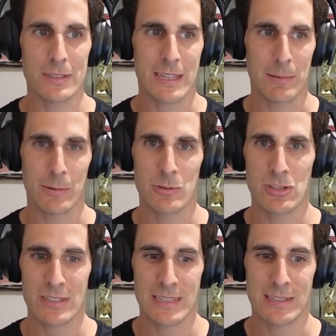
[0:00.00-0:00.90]
to Kimi was
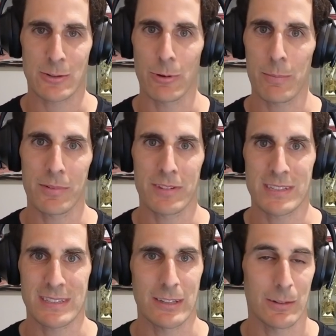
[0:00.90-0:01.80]
just his grip of the
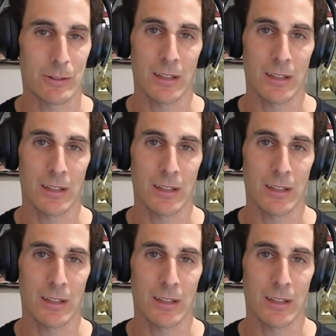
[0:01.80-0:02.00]
steering wheel.